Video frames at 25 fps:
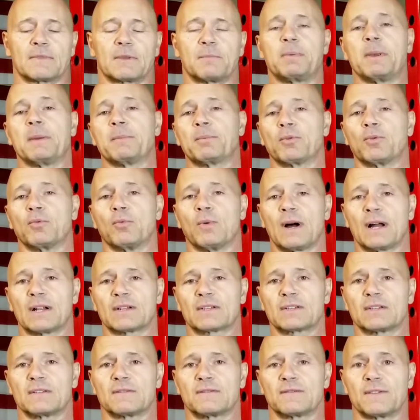people who
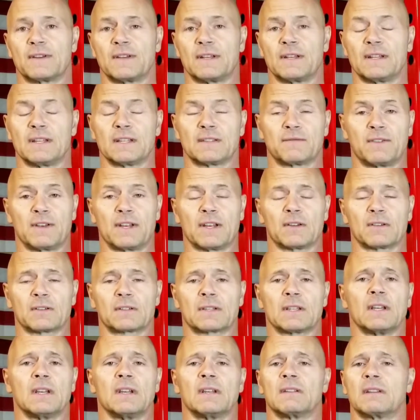watch these
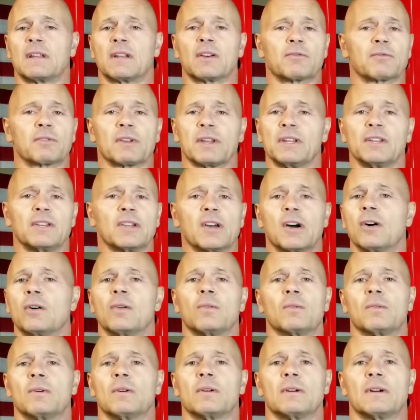videos, they don't really
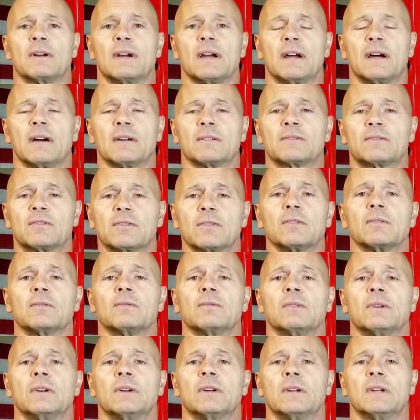know how
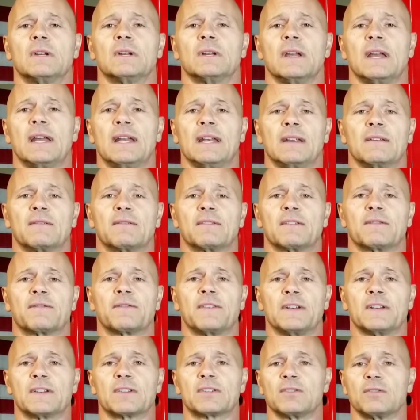do any of the
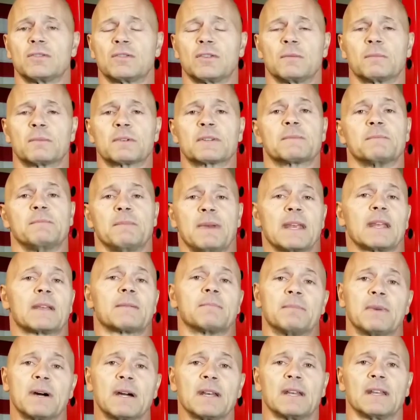fitness YouTubers make
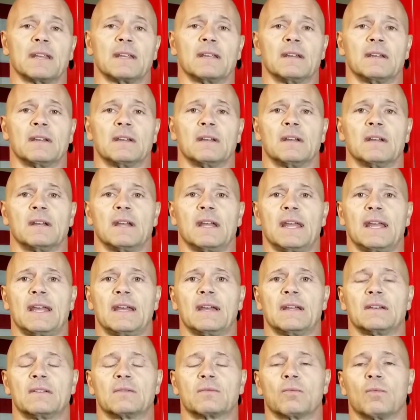money.
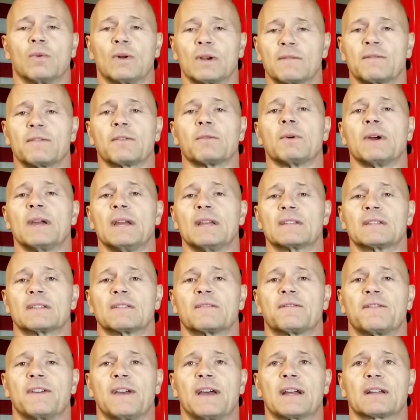And one of the ways,
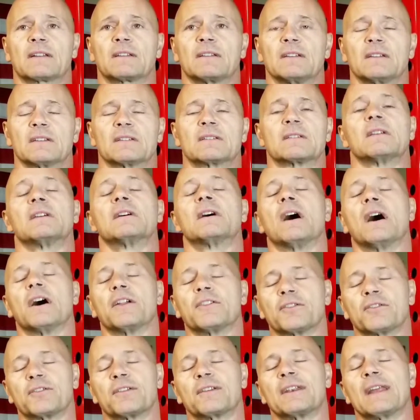in fact, is
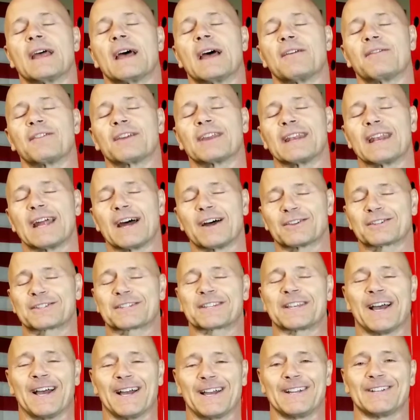other than having an
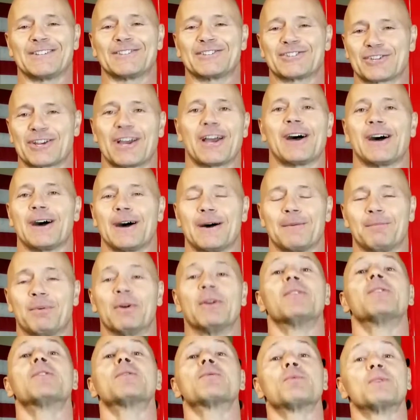outside
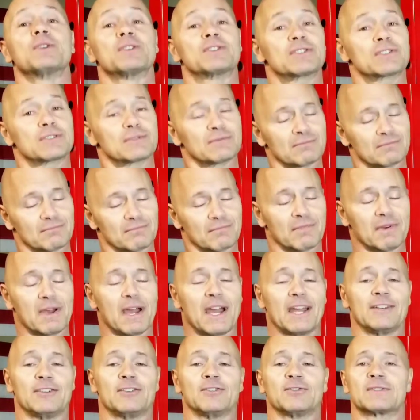job, which
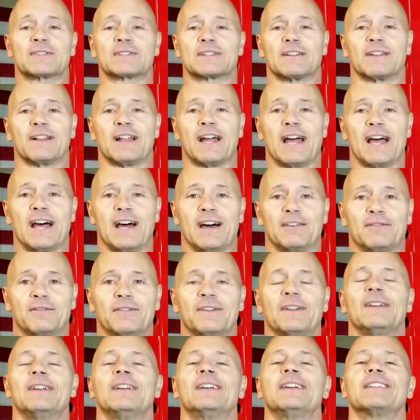I do still
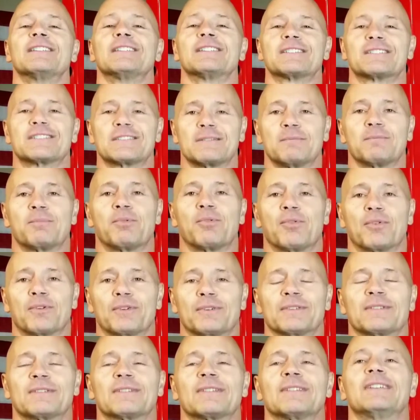have, this is
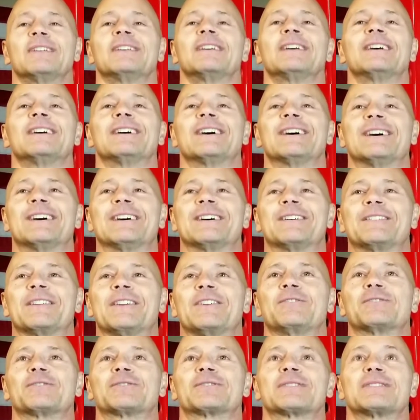important
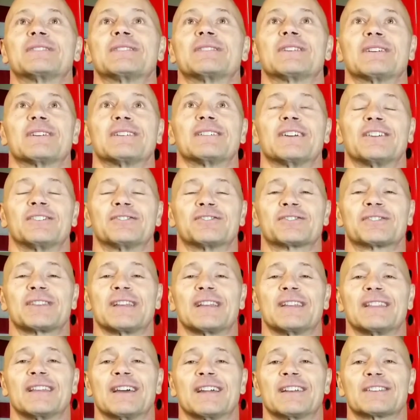that you
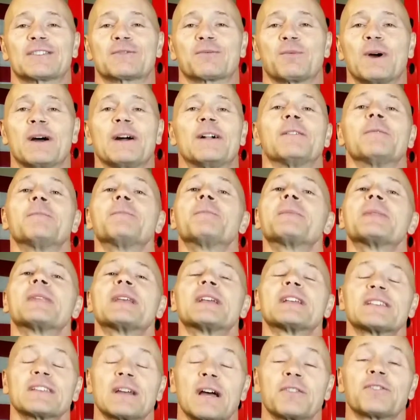understand that as well.
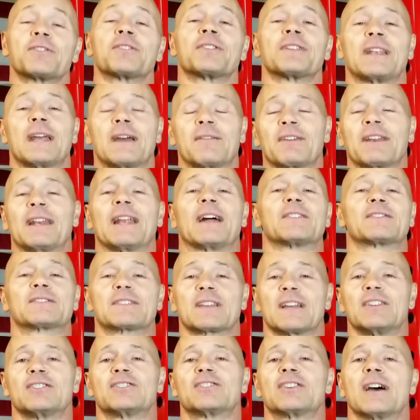Other than having an
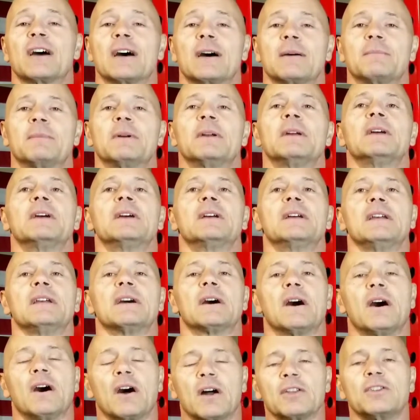outside job,
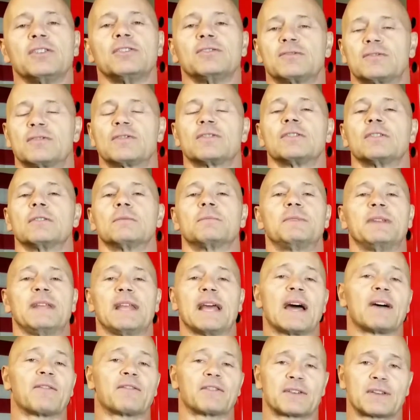on YouTube,
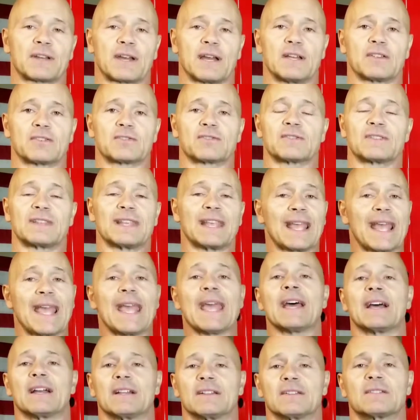the advertisers, the
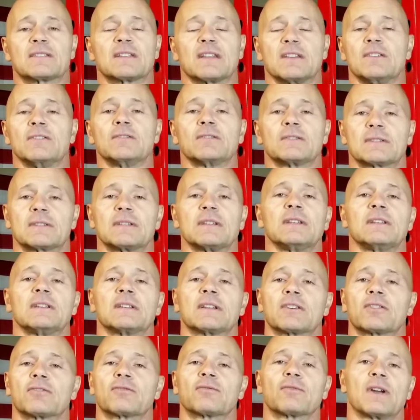ads that you see
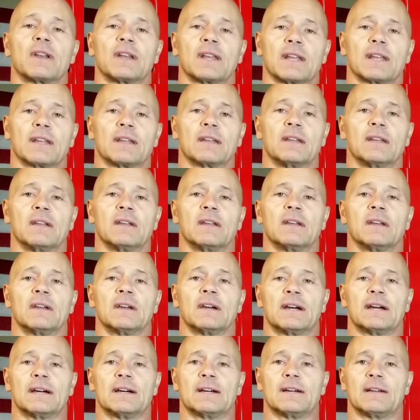that are running
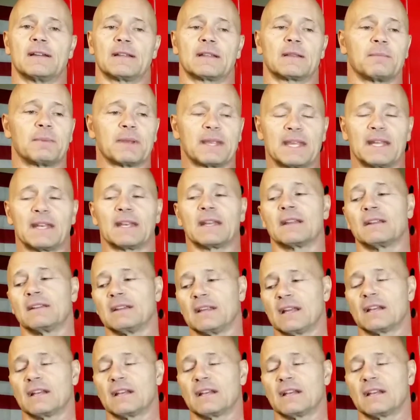at the beginning and the